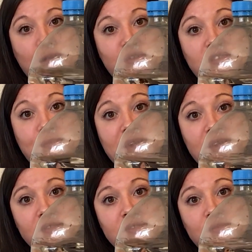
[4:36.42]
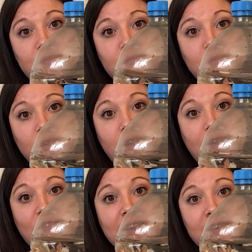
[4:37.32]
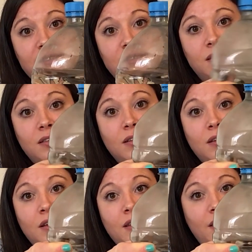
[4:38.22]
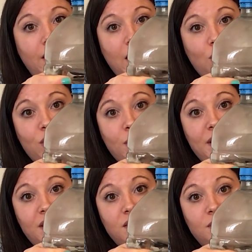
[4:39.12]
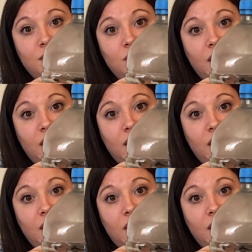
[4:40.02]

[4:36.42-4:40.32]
cloud disappears, and I release, the cloud reappears.